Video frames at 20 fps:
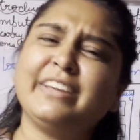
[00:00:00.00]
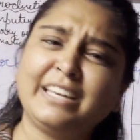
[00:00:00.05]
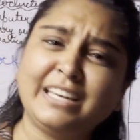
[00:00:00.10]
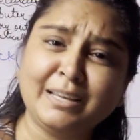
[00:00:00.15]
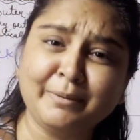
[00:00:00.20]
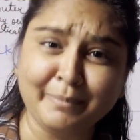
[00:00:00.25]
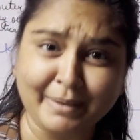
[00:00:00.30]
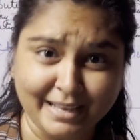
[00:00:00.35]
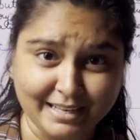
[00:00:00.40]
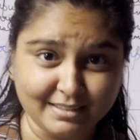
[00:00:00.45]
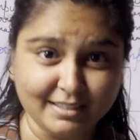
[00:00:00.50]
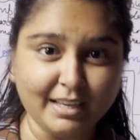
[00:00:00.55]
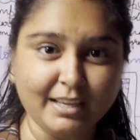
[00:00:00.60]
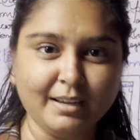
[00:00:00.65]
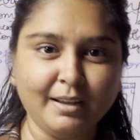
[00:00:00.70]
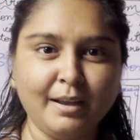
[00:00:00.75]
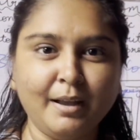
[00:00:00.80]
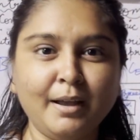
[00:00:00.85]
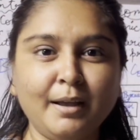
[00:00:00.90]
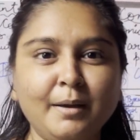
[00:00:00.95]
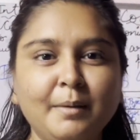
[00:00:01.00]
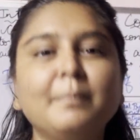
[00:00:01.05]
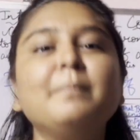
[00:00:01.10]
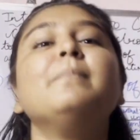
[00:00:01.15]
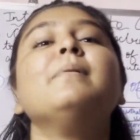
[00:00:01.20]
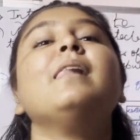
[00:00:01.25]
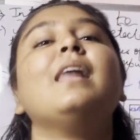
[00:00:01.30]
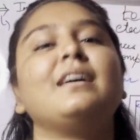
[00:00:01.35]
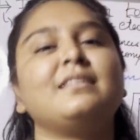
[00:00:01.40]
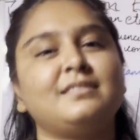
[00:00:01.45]
basic
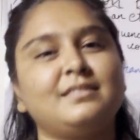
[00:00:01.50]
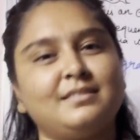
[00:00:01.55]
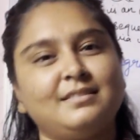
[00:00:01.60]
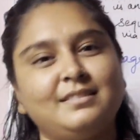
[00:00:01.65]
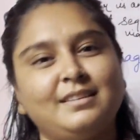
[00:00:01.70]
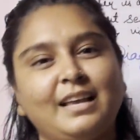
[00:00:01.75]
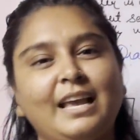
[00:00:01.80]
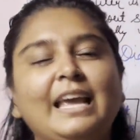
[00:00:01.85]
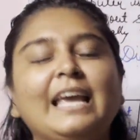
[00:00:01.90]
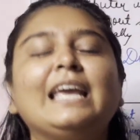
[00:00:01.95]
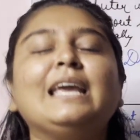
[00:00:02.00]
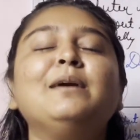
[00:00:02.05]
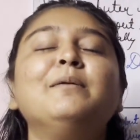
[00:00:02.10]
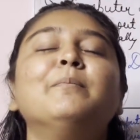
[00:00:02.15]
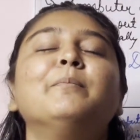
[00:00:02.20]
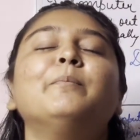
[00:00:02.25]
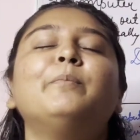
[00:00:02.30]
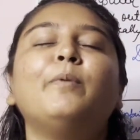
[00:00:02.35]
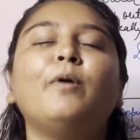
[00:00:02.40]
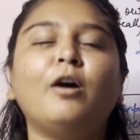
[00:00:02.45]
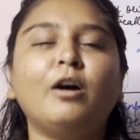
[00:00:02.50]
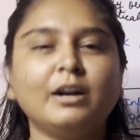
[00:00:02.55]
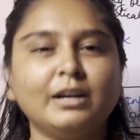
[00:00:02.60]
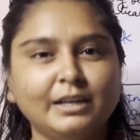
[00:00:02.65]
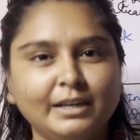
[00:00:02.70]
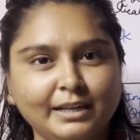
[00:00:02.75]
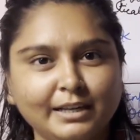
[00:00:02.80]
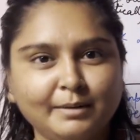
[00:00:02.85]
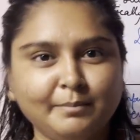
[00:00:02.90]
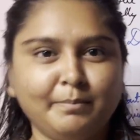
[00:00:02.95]
plus
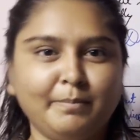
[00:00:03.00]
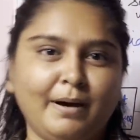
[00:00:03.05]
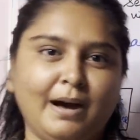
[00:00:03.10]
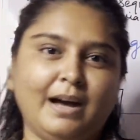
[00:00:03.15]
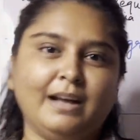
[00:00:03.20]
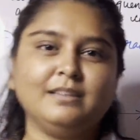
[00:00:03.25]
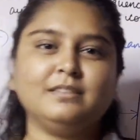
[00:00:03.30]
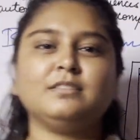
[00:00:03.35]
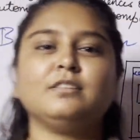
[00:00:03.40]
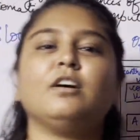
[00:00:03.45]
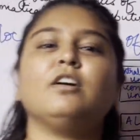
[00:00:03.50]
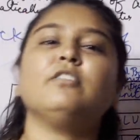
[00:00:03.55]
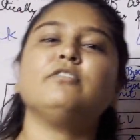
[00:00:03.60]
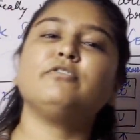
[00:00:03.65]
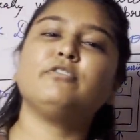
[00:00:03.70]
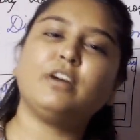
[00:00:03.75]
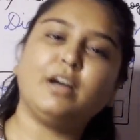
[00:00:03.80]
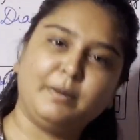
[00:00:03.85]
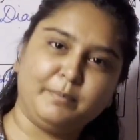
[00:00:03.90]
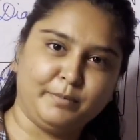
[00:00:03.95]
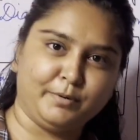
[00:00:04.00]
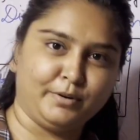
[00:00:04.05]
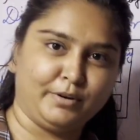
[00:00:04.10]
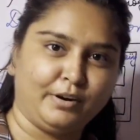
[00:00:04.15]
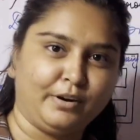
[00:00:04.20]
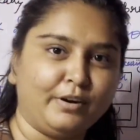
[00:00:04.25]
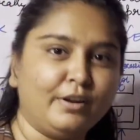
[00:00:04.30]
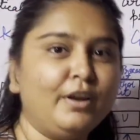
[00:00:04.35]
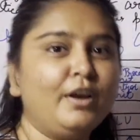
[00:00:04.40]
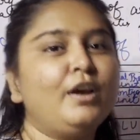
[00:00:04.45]
important parts of computer.
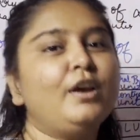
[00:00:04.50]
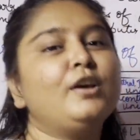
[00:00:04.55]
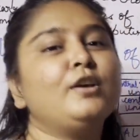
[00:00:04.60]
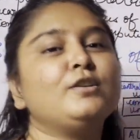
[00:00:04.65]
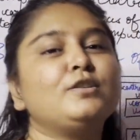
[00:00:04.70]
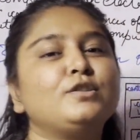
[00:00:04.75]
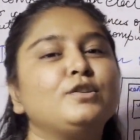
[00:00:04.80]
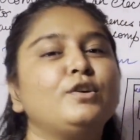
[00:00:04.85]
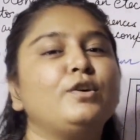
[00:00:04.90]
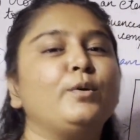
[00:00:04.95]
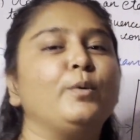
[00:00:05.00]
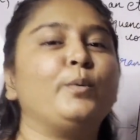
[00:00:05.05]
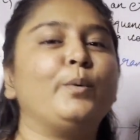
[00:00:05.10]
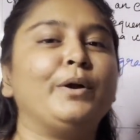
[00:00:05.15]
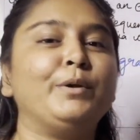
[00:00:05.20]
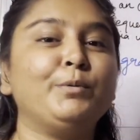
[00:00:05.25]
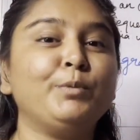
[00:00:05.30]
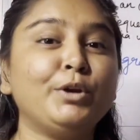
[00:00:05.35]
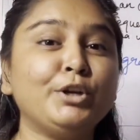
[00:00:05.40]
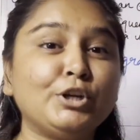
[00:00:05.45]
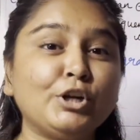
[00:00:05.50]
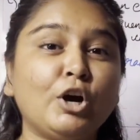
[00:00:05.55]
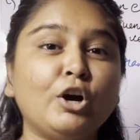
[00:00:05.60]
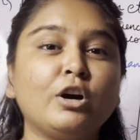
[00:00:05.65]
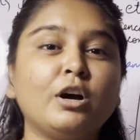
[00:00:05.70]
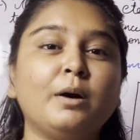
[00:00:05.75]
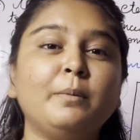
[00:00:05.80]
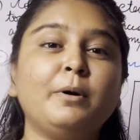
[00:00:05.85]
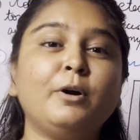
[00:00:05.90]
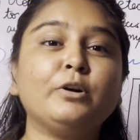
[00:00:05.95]
So when we talk
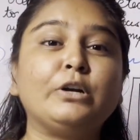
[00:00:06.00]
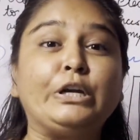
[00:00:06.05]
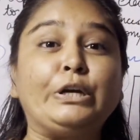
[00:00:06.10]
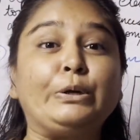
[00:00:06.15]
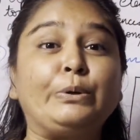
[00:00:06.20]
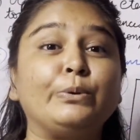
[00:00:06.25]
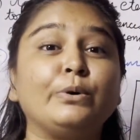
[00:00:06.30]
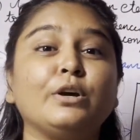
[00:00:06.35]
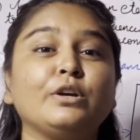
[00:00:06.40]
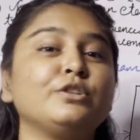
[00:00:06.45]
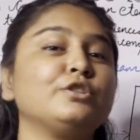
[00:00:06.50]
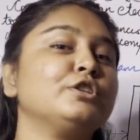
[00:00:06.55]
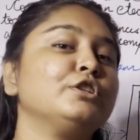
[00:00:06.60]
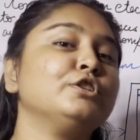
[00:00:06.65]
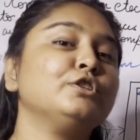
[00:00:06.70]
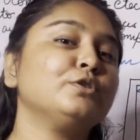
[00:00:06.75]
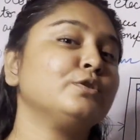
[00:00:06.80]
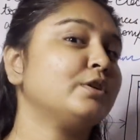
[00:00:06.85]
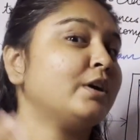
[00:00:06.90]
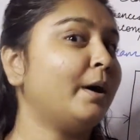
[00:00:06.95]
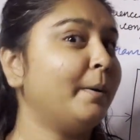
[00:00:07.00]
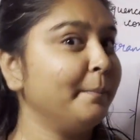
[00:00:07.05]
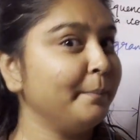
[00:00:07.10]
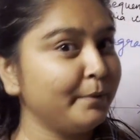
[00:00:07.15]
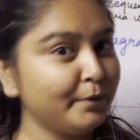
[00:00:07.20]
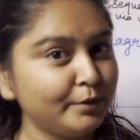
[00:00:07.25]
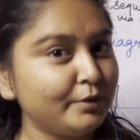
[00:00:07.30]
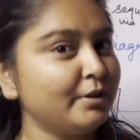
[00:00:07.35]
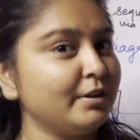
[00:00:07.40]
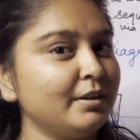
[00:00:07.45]
about introduction to
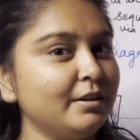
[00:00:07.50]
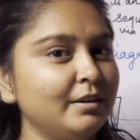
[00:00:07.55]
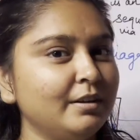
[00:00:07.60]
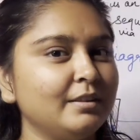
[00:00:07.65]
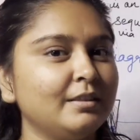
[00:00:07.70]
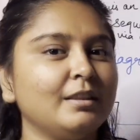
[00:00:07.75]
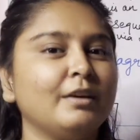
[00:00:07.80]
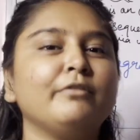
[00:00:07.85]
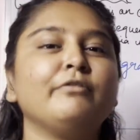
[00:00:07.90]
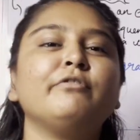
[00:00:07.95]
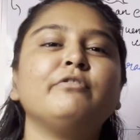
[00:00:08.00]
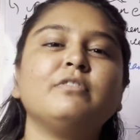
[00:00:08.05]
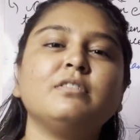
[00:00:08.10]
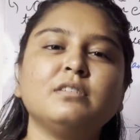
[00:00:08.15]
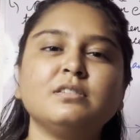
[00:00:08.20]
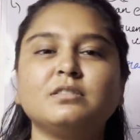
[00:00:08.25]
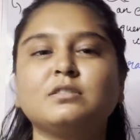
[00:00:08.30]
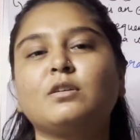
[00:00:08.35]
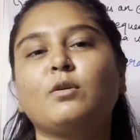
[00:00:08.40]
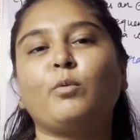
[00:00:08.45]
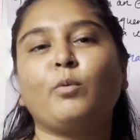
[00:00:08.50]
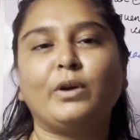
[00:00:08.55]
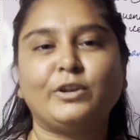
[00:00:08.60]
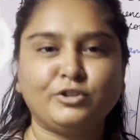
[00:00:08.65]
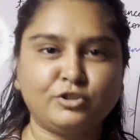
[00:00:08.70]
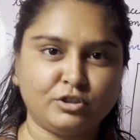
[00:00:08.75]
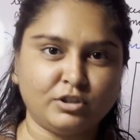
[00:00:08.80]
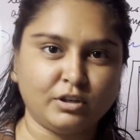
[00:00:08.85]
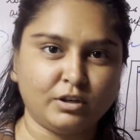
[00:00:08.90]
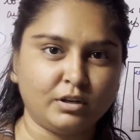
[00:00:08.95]
computer, the first
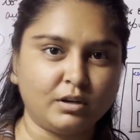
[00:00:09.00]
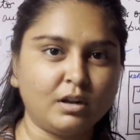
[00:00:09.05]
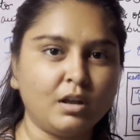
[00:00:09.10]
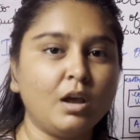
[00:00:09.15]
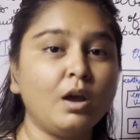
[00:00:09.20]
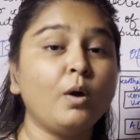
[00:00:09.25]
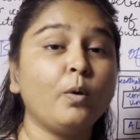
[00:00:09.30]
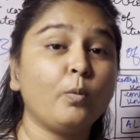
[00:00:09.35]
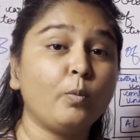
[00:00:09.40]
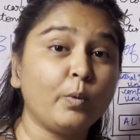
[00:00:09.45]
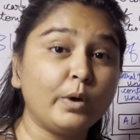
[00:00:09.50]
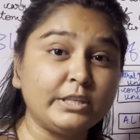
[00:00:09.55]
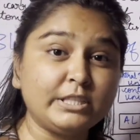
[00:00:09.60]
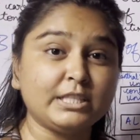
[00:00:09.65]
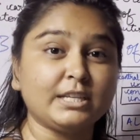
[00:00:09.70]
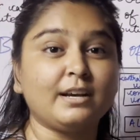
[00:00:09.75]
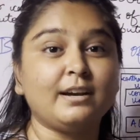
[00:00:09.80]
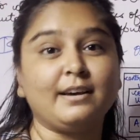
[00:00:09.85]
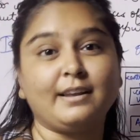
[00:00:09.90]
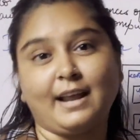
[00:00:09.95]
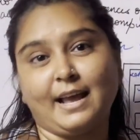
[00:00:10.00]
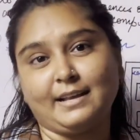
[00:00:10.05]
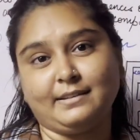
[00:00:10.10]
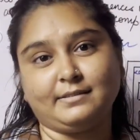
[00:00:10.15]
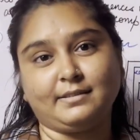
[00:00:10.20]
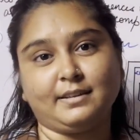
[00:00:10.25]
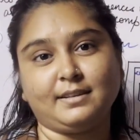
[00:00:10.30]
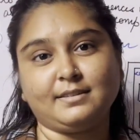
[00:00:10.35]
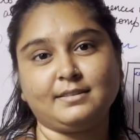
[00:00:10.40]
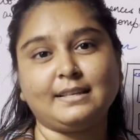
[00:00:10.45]
question which
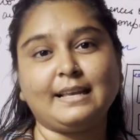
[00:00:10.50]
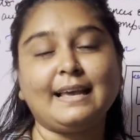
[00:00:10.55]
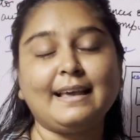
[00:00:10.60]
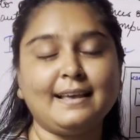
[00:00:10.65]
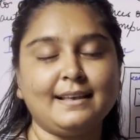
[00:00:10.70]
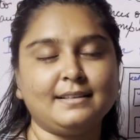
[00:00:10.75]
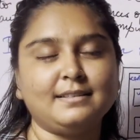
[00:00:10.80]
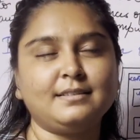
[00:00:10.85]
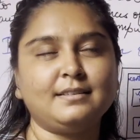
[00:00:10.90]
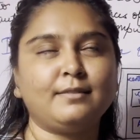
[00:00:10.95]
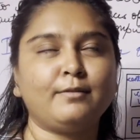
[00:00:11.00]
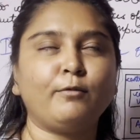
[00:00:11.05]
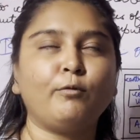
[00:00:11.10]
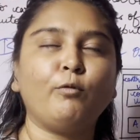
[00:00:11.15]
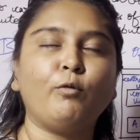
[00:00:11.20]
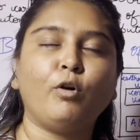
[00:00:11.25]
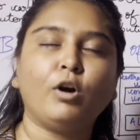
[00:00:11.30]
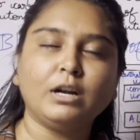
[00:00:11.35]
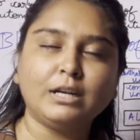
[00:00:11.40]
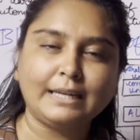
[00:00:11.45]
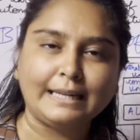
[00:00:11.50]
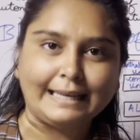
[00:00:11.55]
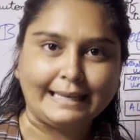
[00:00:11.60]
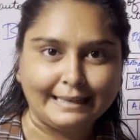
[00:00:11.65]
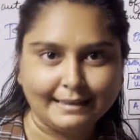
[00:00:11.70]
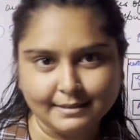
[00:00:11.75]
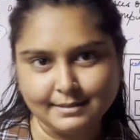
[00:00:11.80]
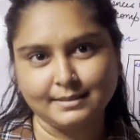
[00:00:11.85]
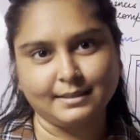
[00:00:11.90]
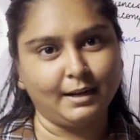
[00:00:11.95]
arises is, what
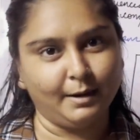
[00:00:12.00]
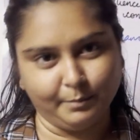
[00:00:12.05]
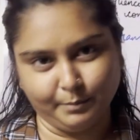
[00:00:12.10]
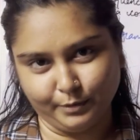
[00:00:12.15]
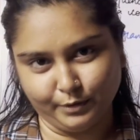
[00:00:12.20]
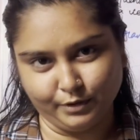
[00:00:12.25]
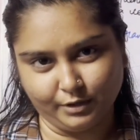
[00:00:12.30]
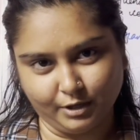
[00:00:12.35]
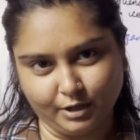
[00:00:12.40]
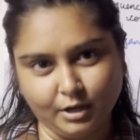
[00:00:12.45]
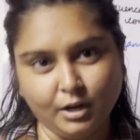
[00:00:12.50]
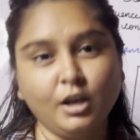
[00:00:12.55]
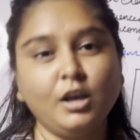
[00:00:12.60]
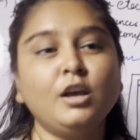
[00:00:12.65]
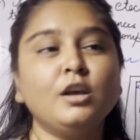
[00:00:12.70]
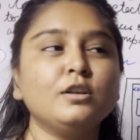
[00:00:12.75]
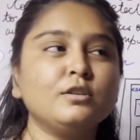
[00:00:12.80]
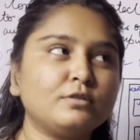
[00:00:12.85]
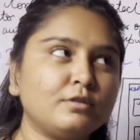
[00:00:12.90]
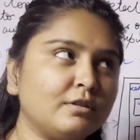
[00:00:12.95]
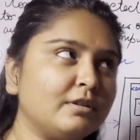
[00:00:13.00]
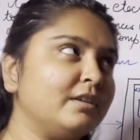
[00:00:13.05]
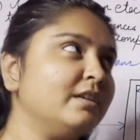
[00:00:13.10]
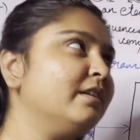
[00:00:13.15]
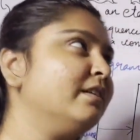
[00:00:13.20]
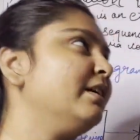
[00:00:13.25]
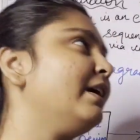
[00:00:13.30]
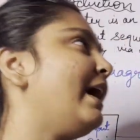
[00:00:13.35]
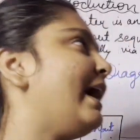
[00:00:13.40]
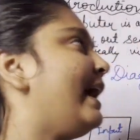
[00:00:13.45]
is computer? So here
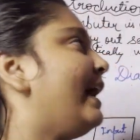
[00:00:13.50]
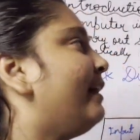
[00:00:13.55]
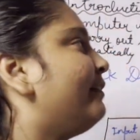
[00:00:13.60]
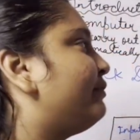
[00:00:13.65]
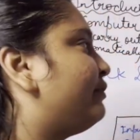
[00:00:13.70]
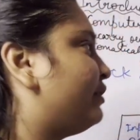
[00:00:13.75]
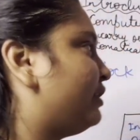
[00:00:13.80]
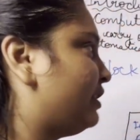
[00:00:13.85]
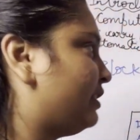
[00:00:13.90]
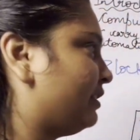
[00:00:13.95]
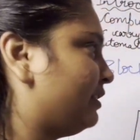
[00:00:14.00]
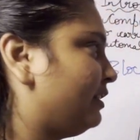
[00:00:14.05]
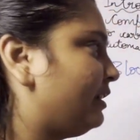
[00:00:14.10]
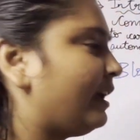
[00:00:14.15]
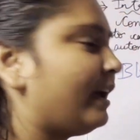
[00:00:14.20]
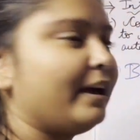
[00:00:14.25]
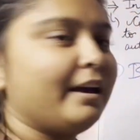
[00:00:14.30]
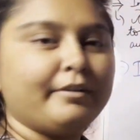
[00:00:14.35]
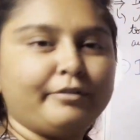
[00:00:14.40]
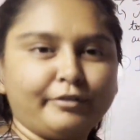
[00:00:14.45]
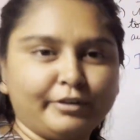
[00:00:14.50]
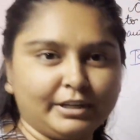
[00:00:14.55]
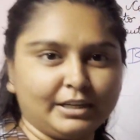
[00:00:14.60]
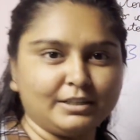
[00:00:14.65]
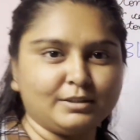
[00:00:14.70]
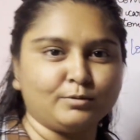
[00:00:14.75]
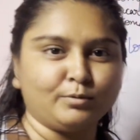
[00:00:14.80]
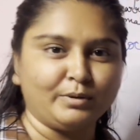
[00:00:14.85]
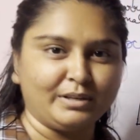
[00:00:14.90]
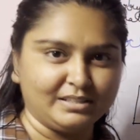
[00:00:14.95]
I have written, if it
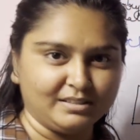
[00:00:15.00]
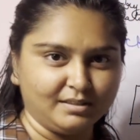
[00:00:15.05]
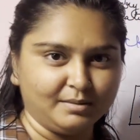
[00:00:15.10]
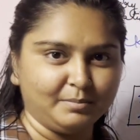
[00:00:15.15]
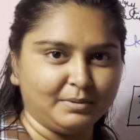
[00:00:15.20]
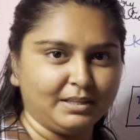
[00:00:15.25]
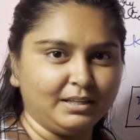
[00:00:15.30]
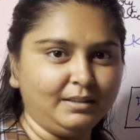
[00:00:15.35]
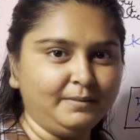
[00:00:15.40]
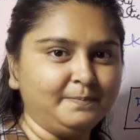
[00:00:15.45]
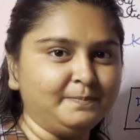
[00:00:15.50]
is visible,